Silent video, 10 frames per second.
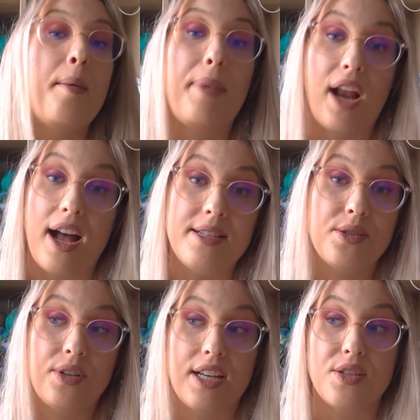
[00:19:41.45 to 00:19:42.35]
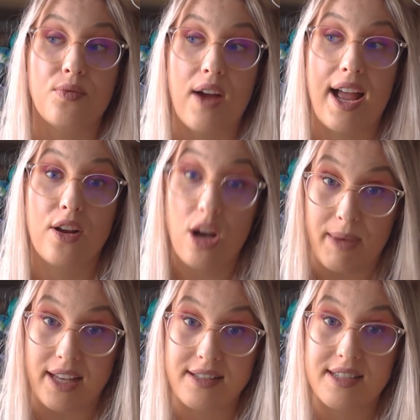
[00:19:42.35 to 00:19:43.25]
but I still need to write
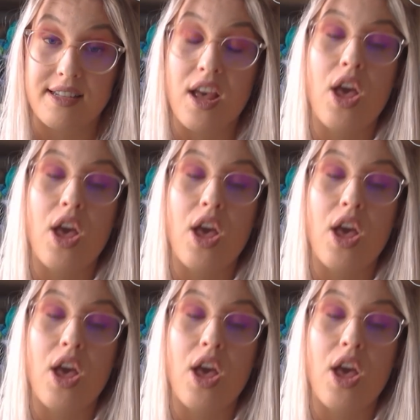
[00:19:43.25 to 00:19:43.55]
comments.